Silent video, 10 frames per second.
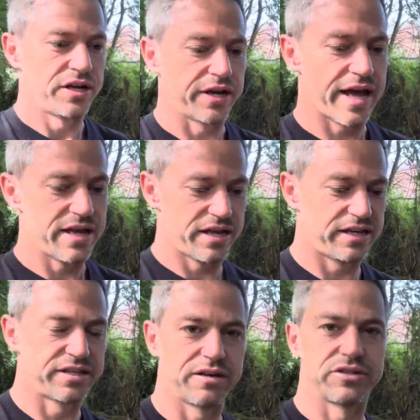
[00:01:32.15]
Okay,
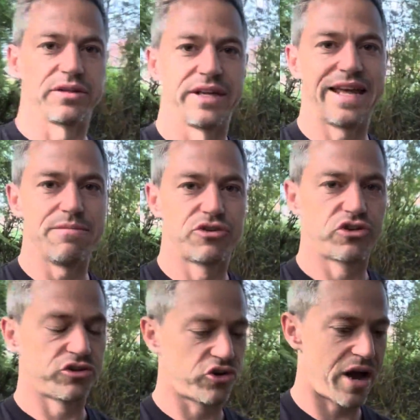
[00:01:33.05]
that's so I'm going to keep tr
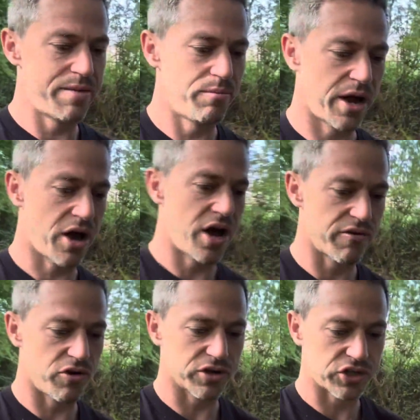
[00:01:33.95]
trying my high
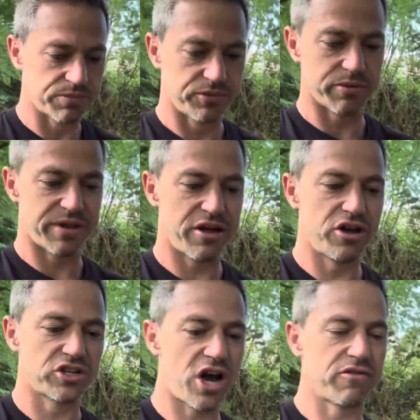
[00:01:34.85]
rocks. Some of th
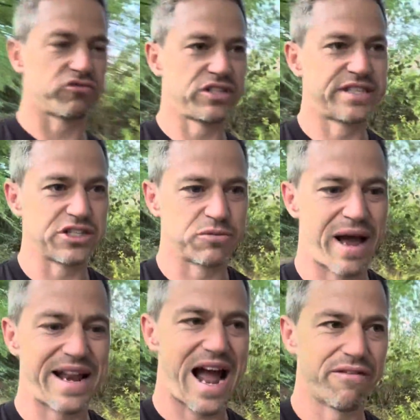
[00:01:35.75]
those Hyrox run sessions about
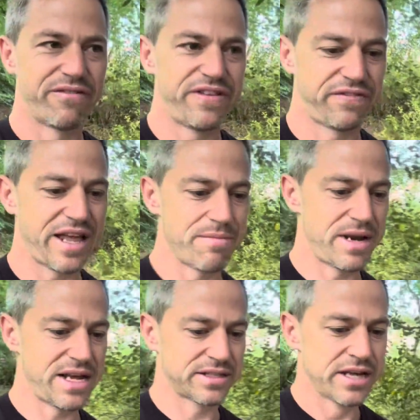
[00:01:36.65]
an hour and 15
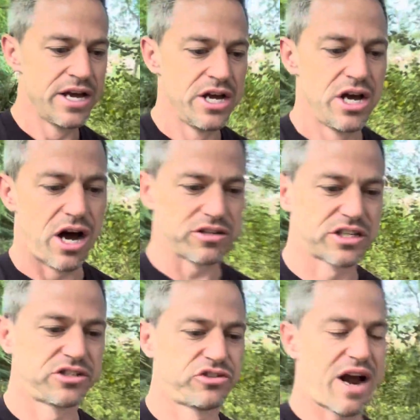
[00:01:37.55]
minutes. I was
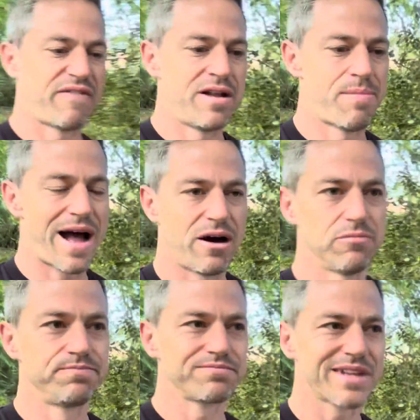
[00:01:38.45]
traveling about
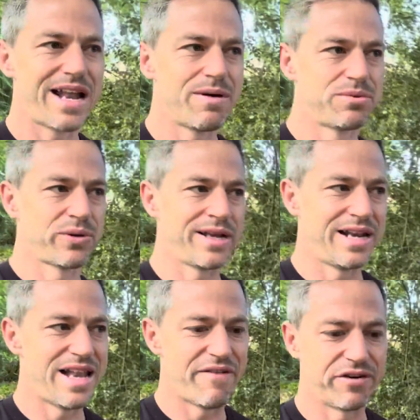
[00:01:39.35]
anywhere between
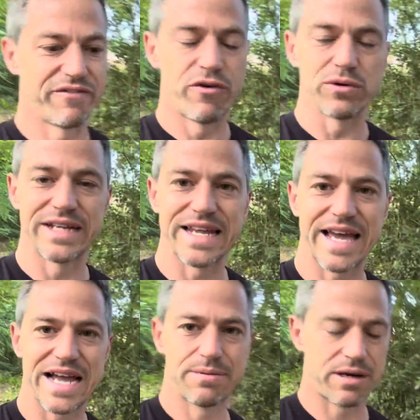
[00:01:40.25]
11 and
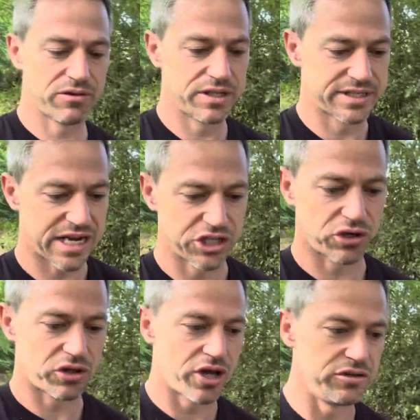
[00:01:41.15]
14k, depending on the session
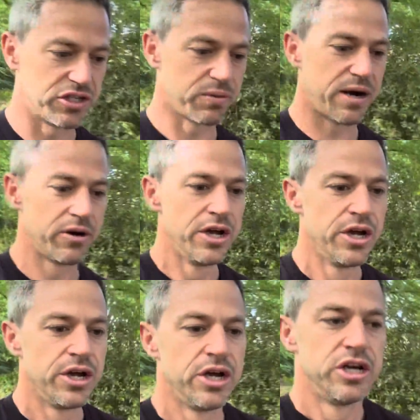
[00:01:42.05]
on those as well.
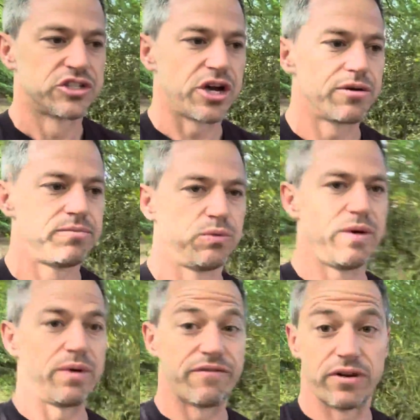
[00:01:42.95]
So
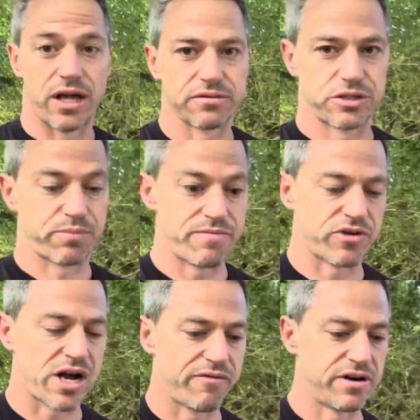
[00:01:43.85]
with, with like sprint
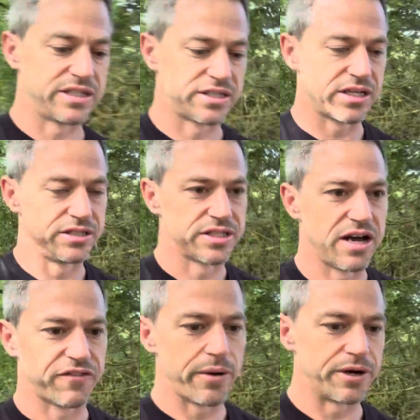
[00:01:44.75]
recoveries and
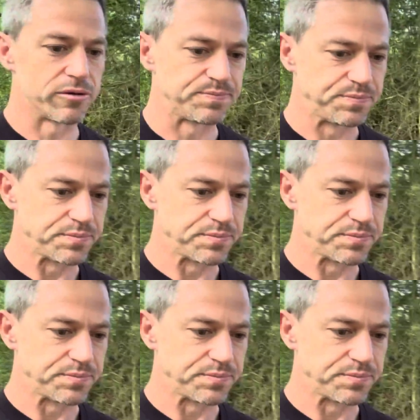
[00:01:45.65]
stuff going on.